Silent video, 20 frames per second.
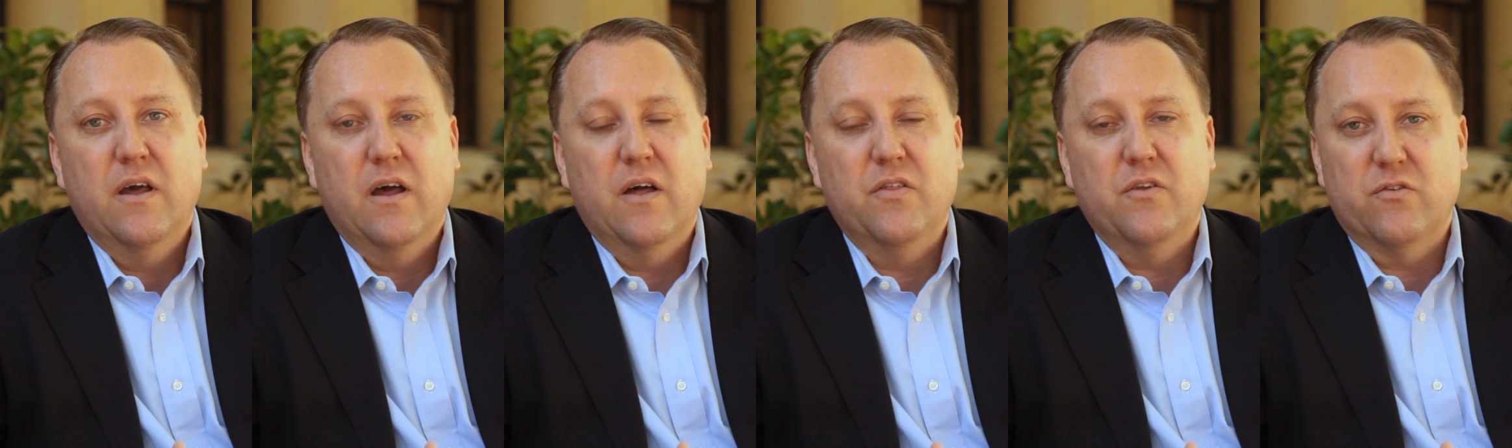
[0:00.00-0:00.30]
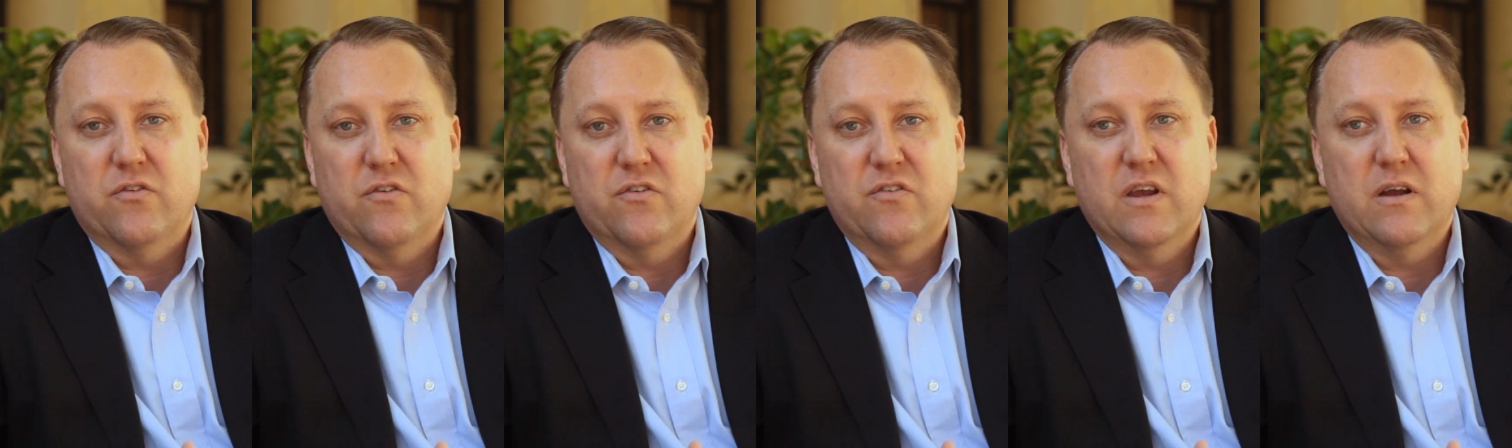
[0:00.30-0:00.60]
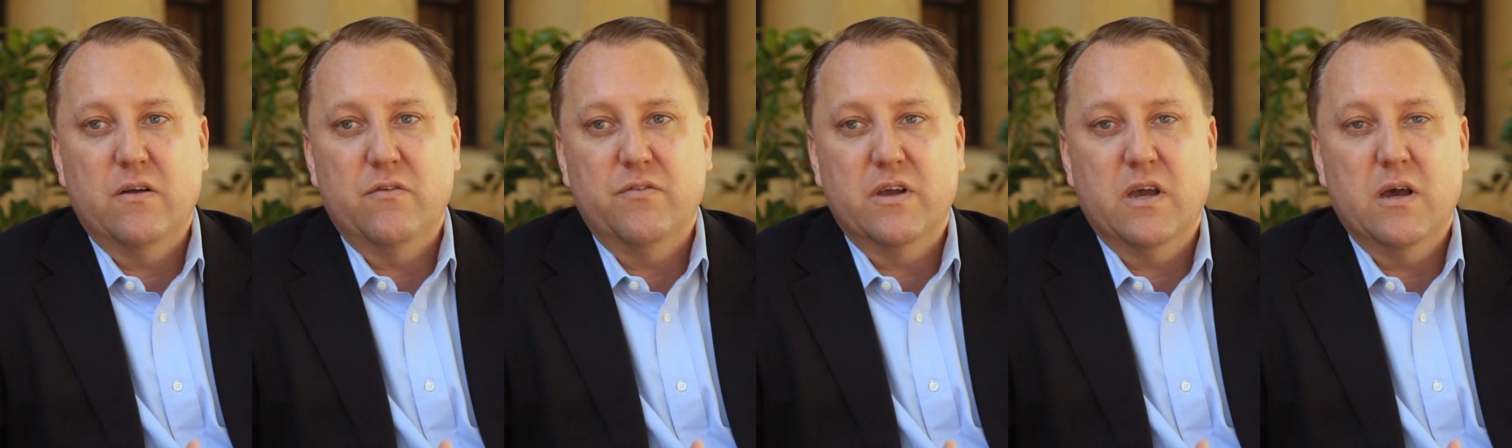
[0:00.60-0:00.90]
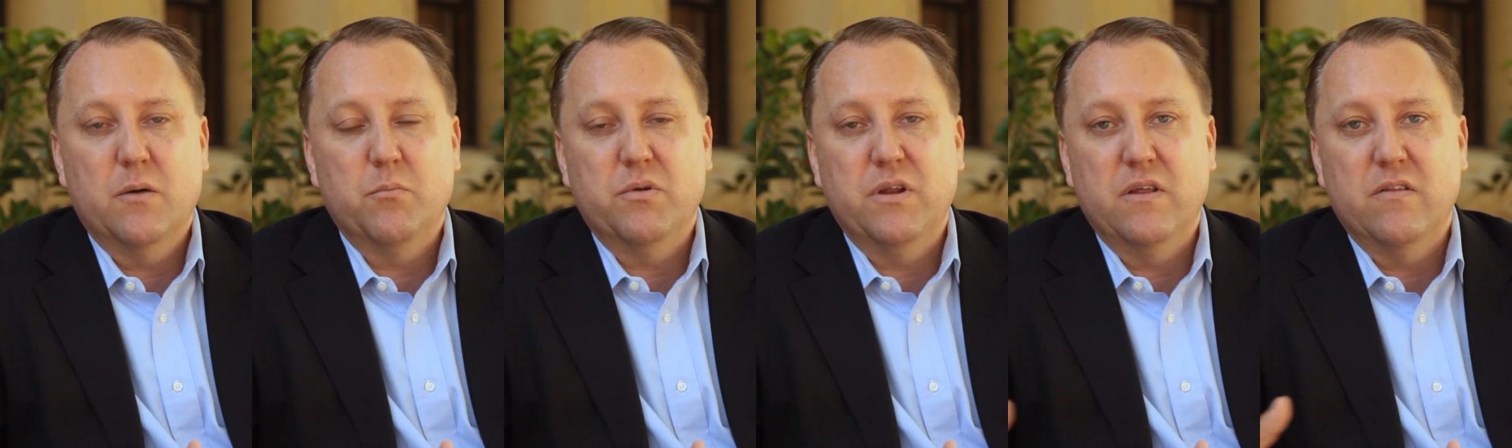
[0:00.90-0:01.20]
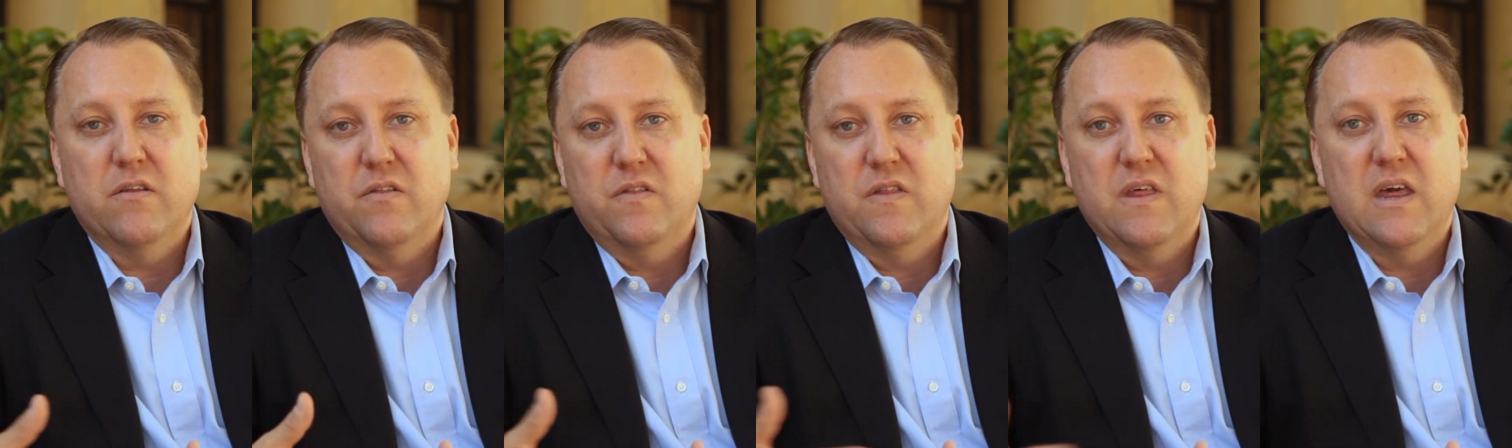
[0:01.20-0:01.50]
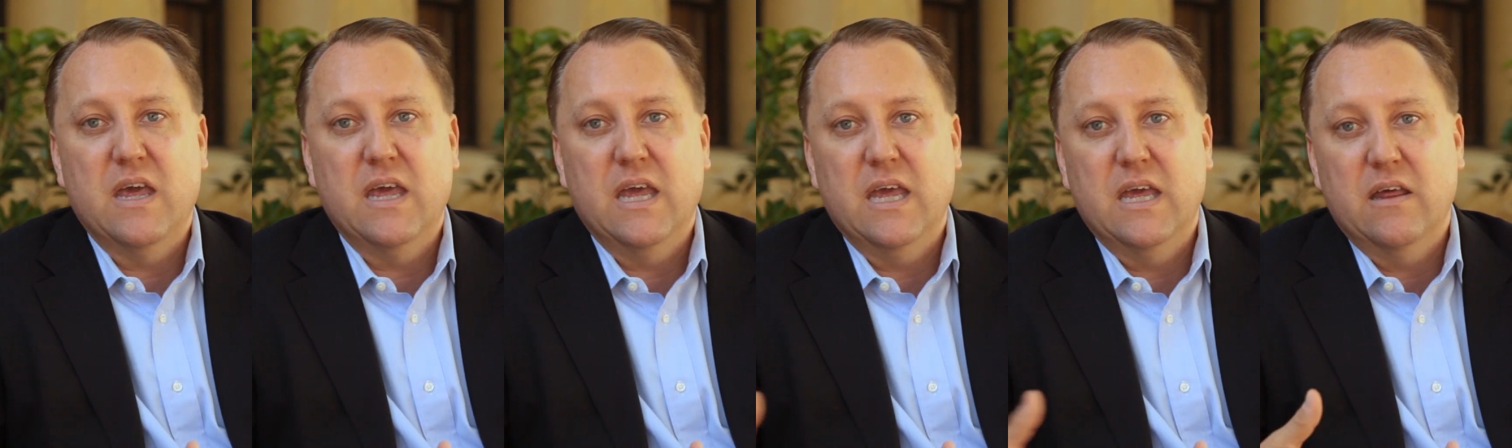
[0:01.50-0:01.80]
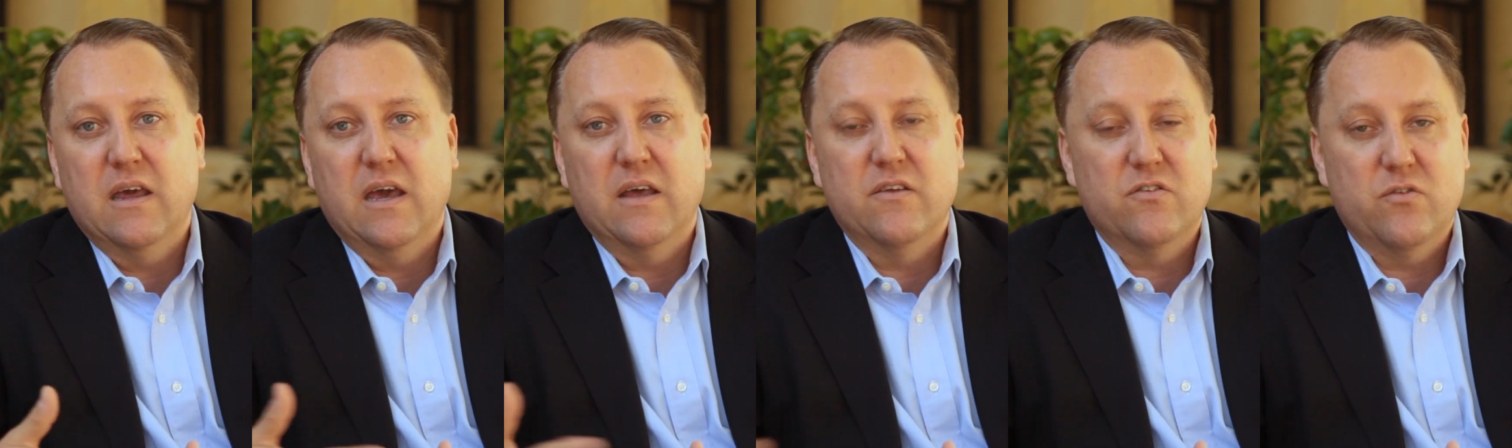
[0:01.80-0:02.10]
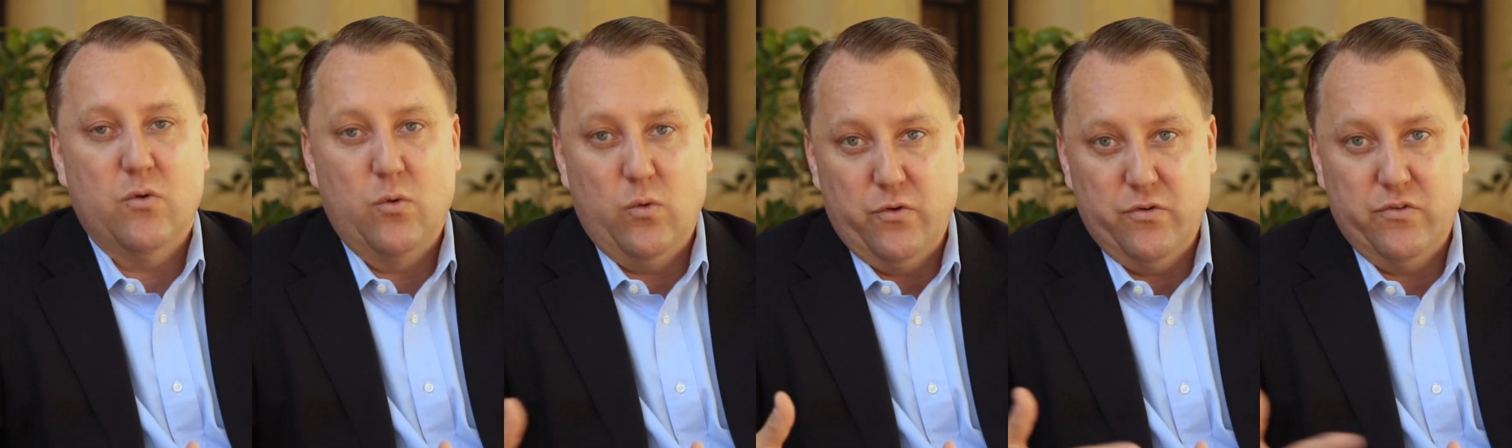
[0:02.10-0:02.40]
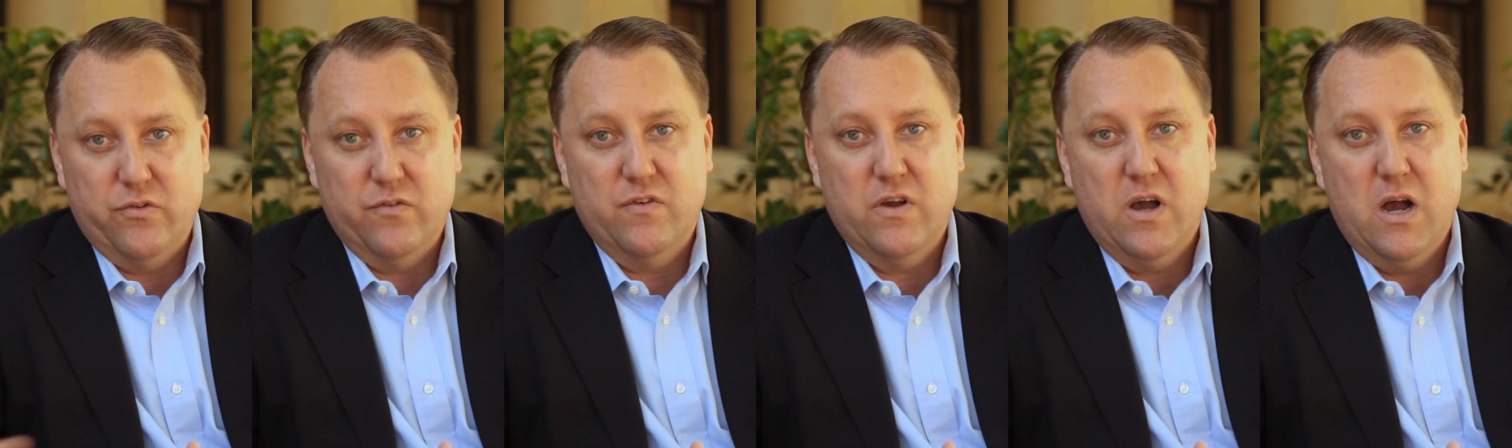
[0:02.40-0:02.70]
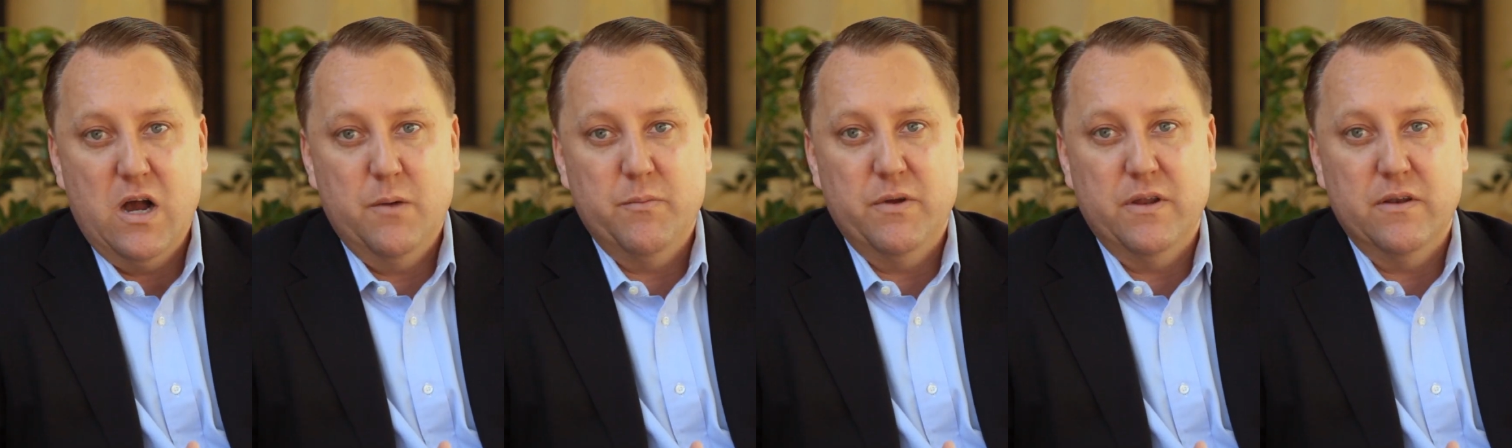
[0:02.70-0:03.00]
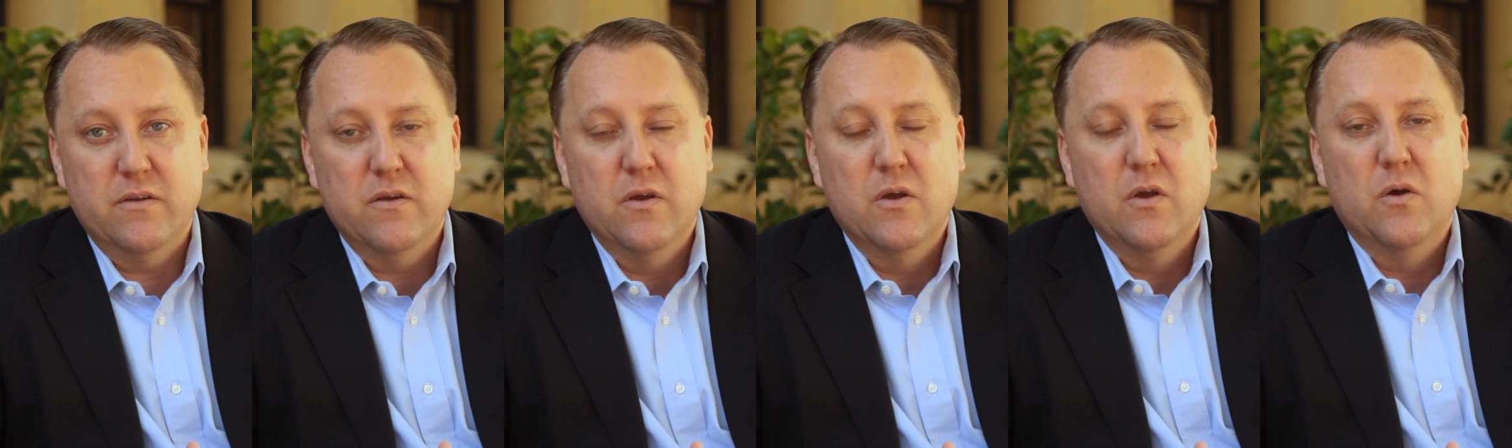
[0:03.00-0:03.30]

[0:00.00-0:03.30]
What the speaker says: there's a sale of the company, that they, as holders of common,